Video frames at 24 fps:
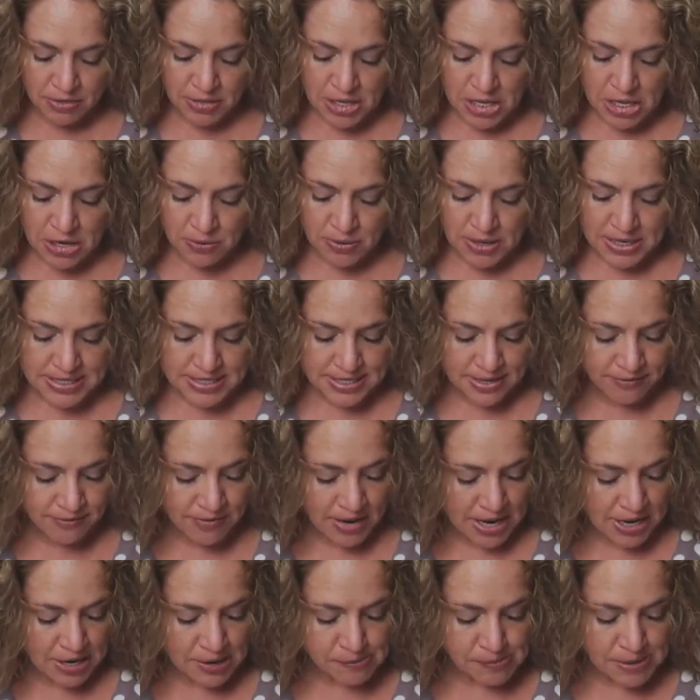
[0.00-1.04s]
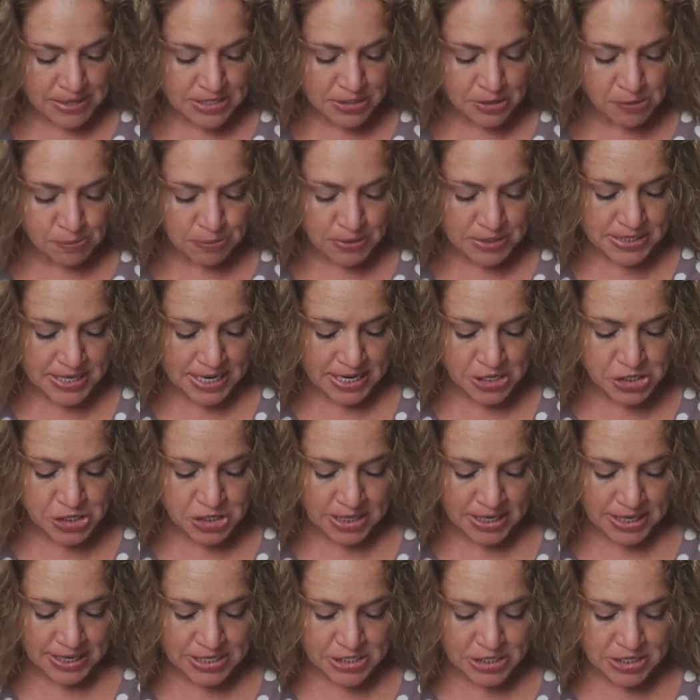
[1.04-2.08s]
The U.S. Environmental
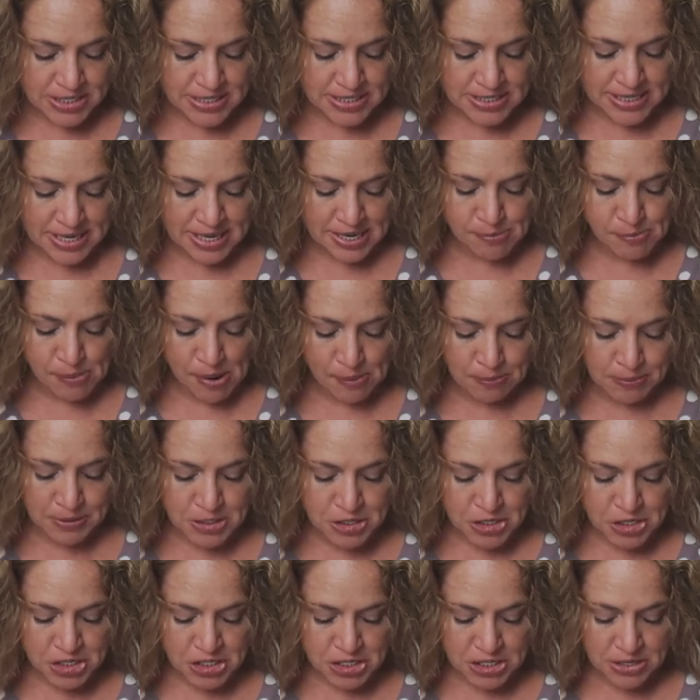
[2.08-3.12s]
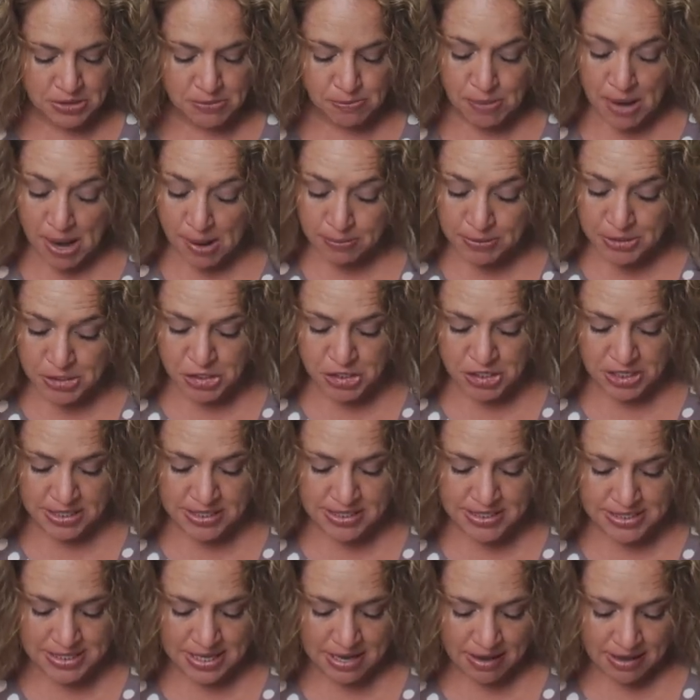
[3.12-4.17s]
Protection Agency publish,
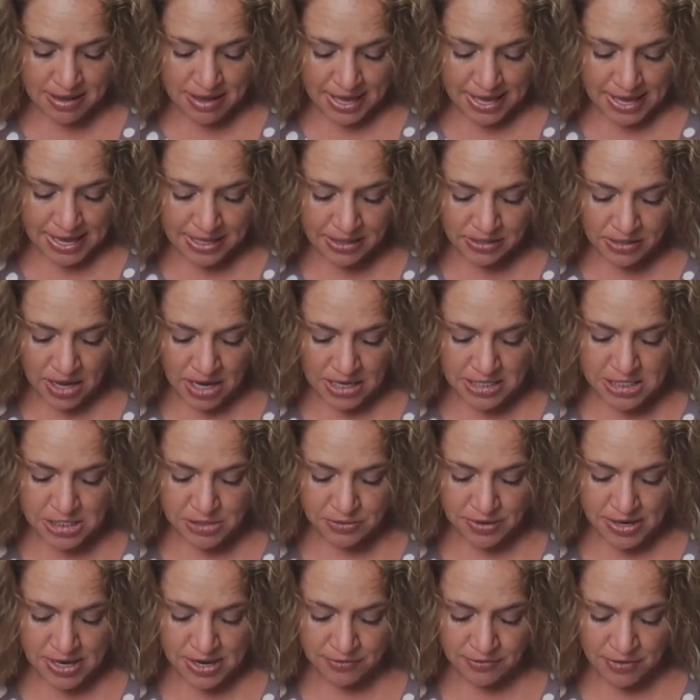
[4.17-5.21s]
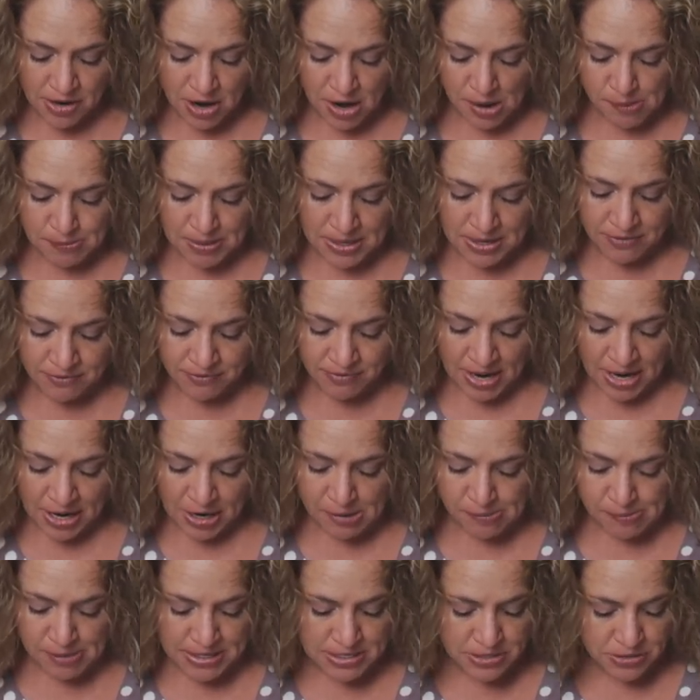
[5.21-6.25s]
publishes a glossary of common
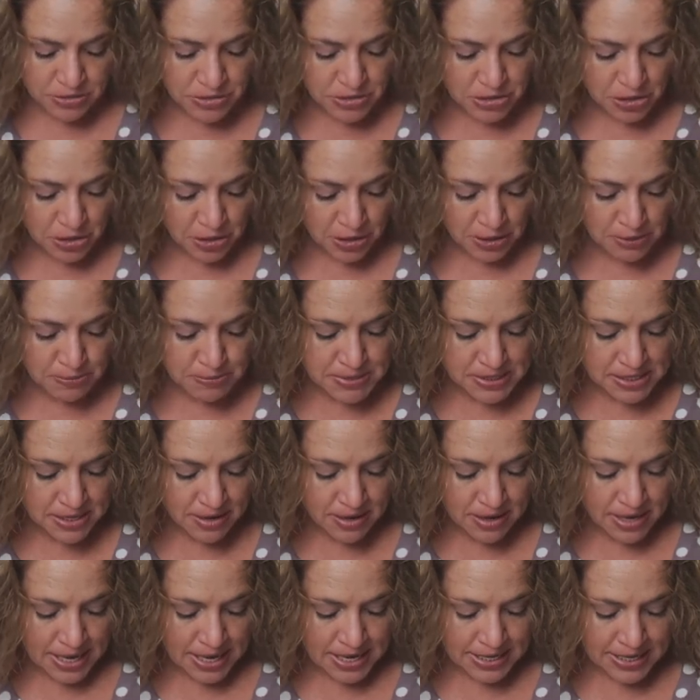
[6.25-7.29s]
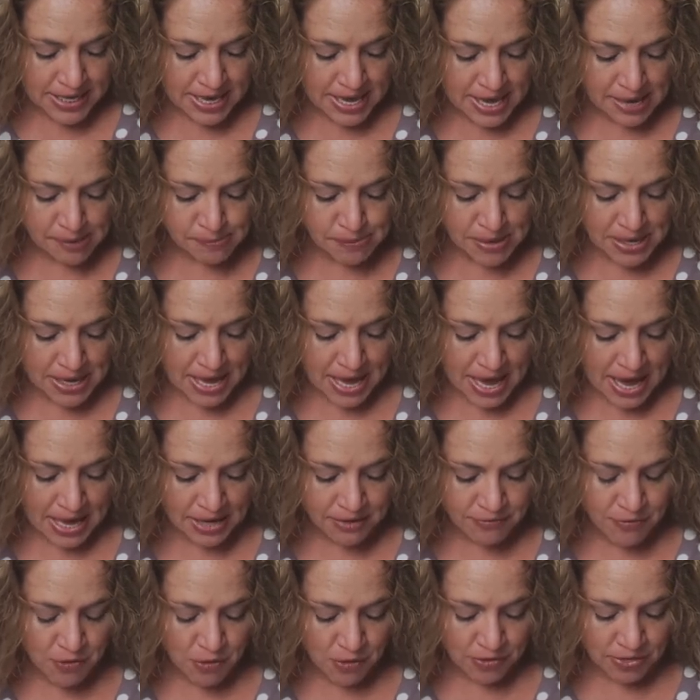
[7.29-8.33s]
environmental terms and can be
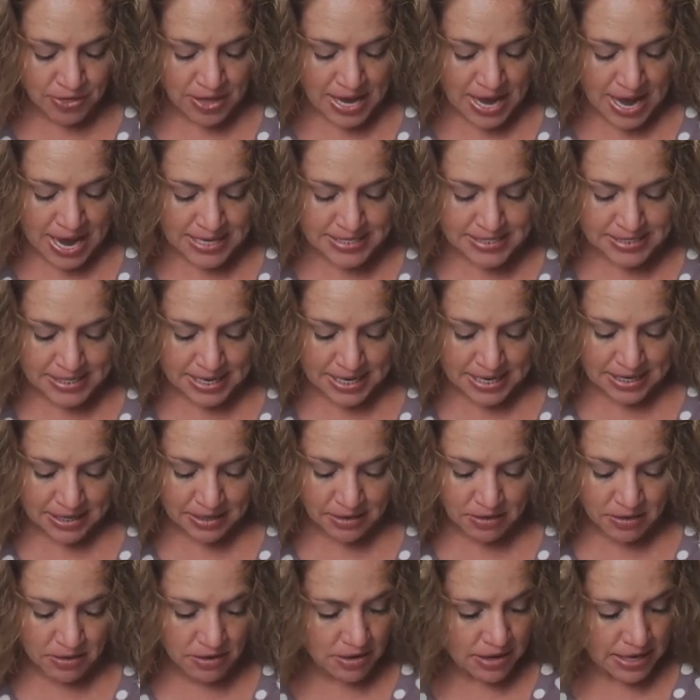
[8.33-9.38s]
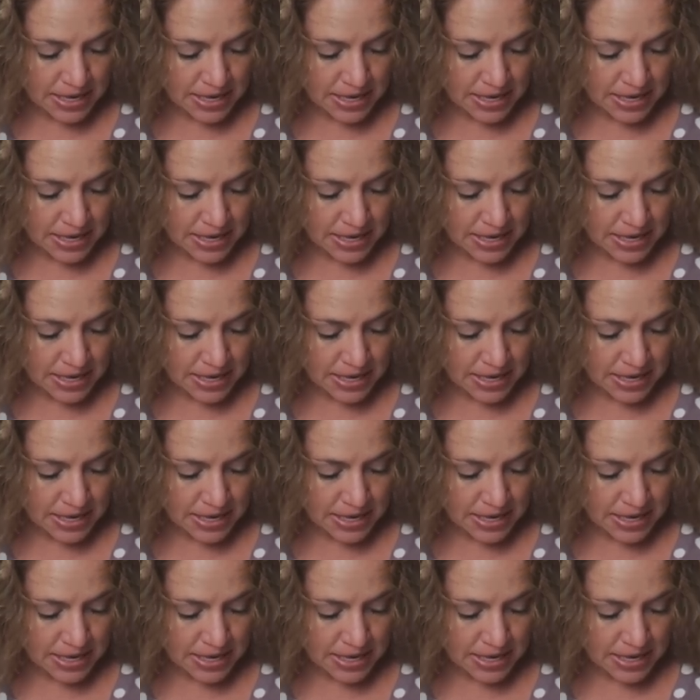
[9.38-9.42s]
had for the asking.